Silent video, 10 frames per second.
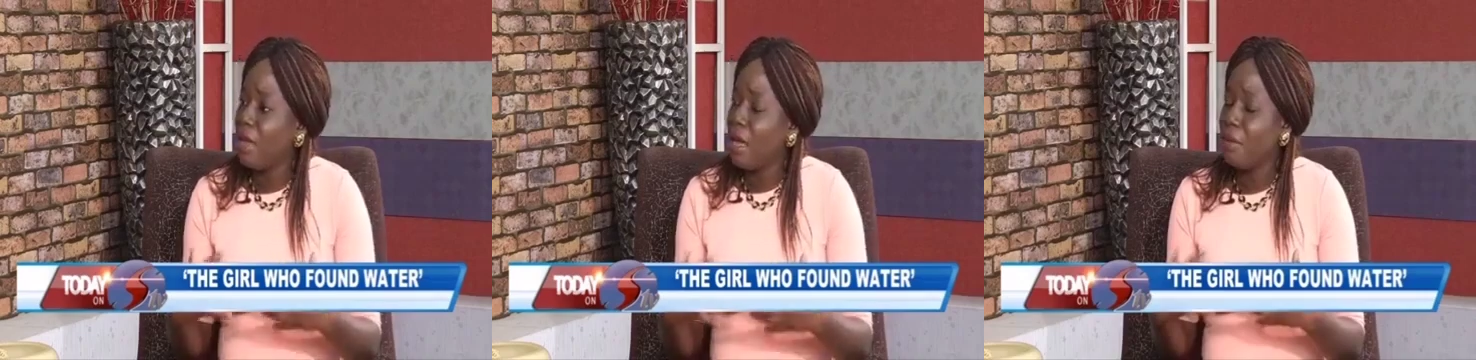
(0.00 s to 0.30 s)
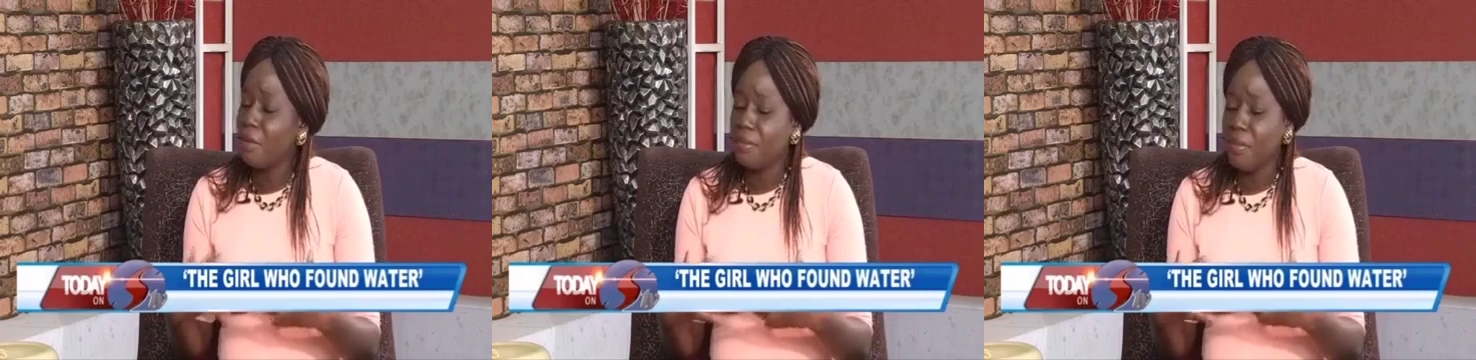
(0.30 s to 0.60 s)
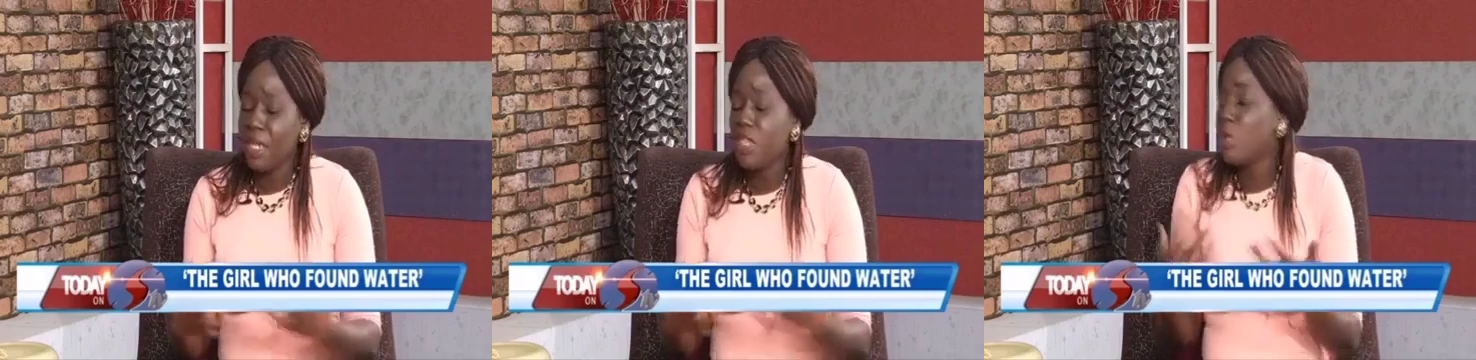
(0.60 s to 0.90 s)

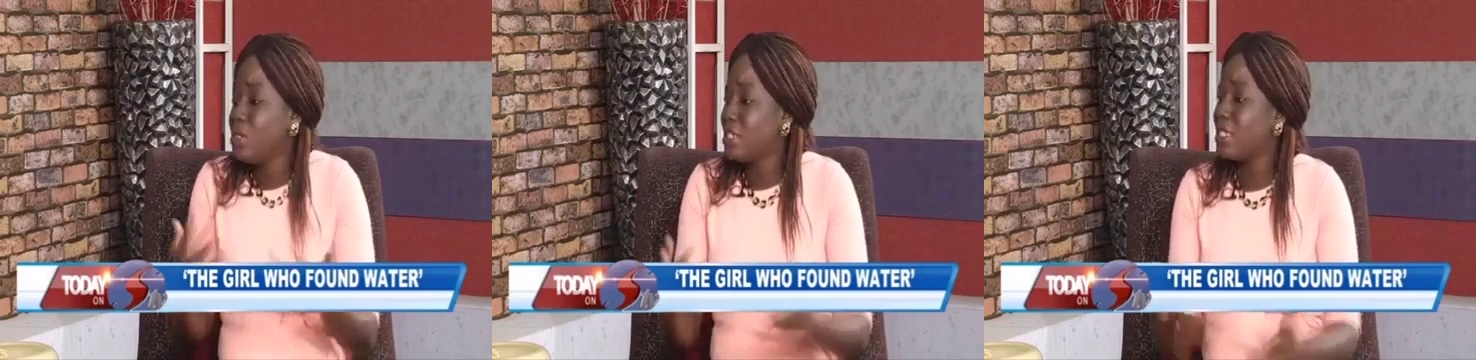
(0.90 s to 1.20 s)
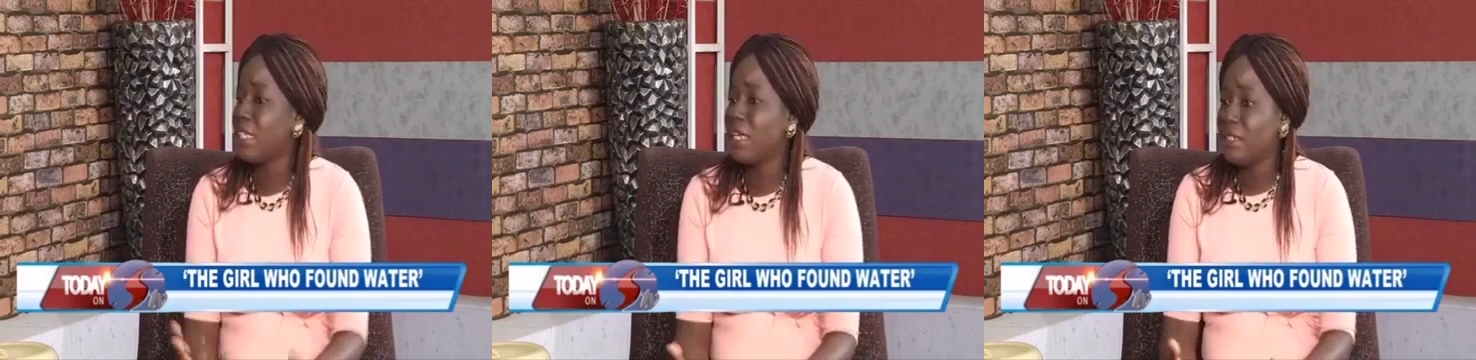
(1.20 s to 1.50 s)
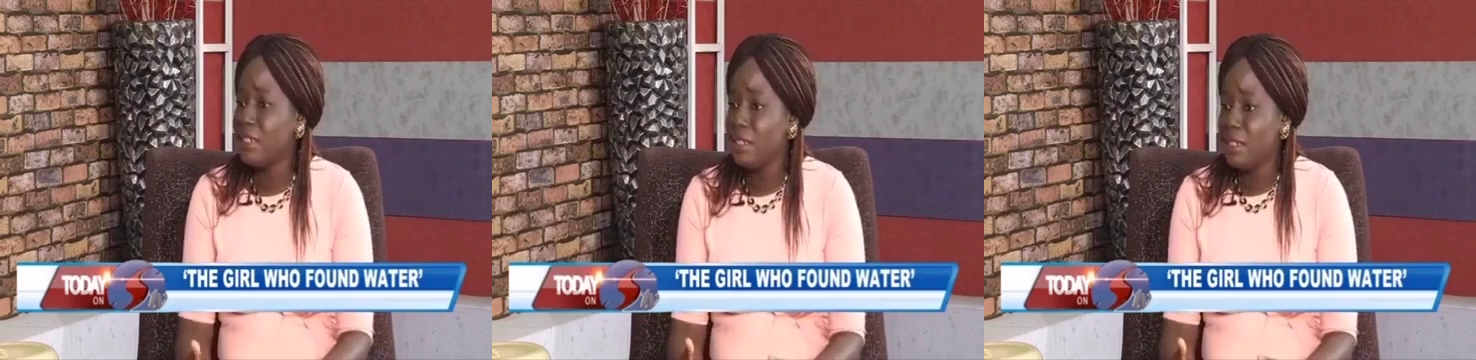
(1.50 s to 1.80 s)
I'm getting to
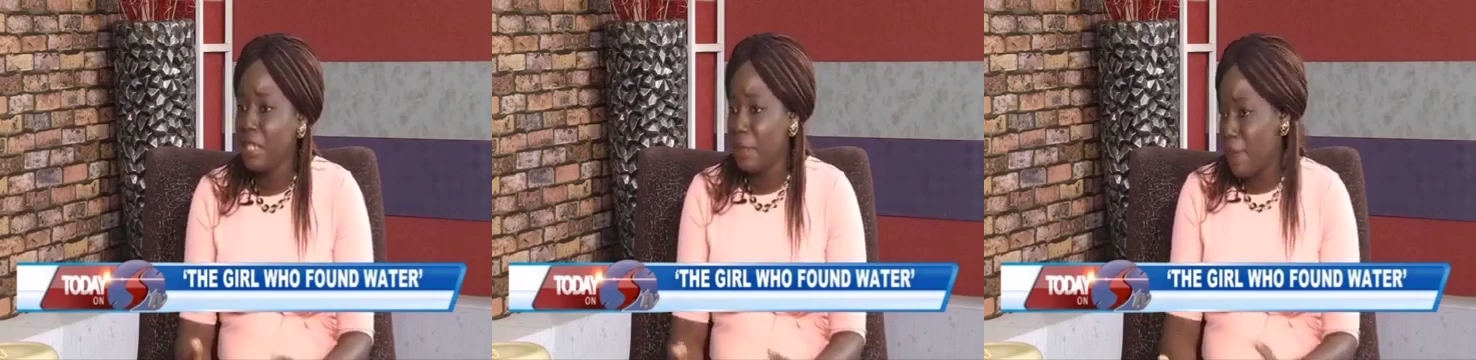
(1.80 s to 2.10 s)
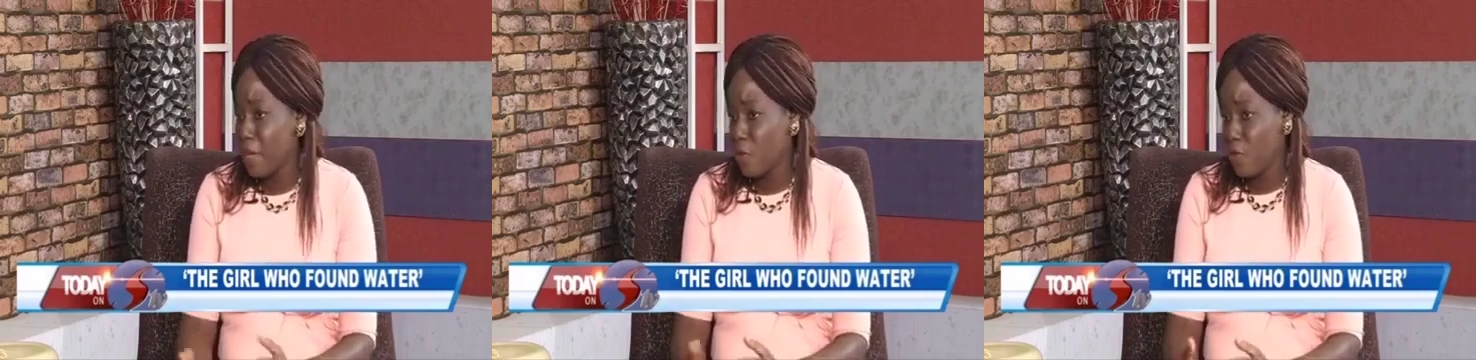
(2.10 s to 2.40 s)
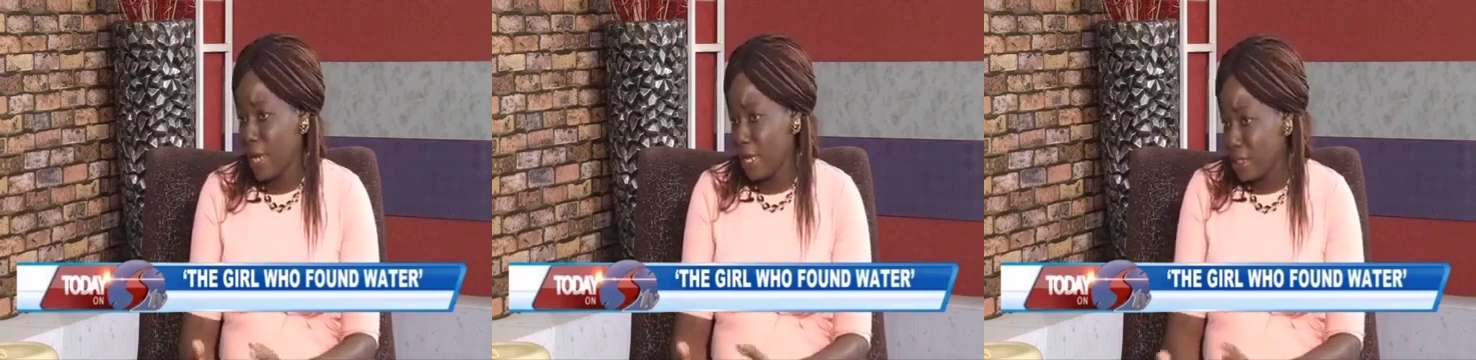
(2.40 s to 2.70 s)
understand the impact of
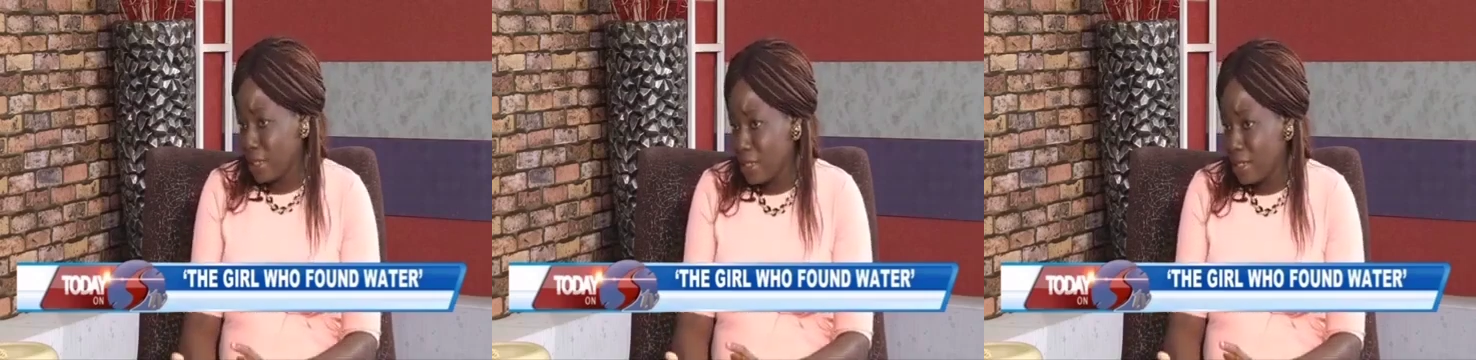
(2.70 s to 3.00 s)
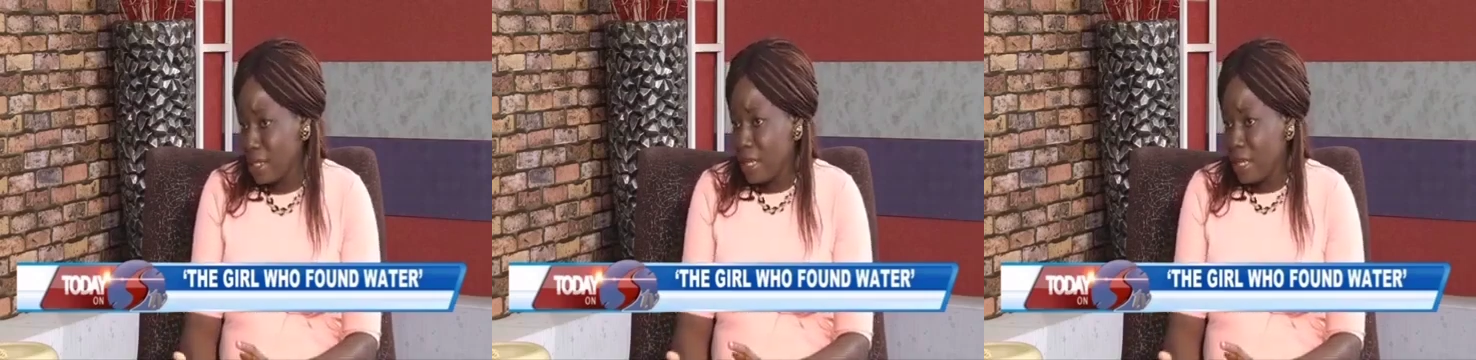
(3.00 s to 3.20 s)
what I did,